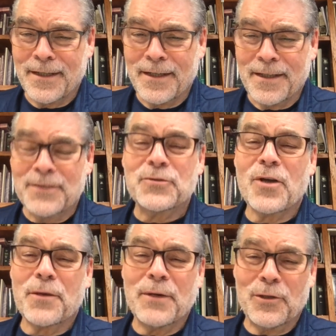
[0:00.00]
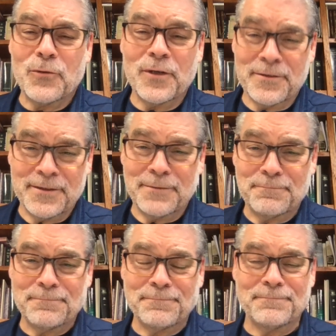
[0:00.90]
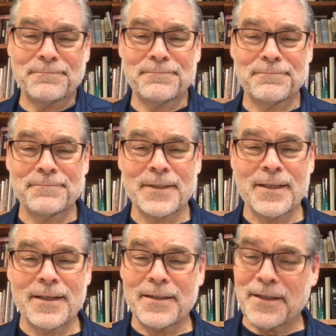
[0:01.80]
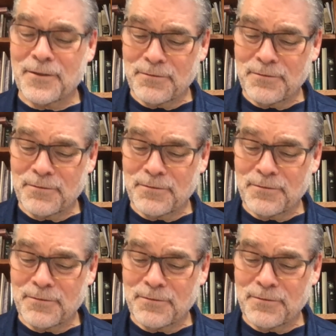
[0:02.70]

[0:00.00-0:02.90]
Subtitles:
Let's talk about loyalty. Now,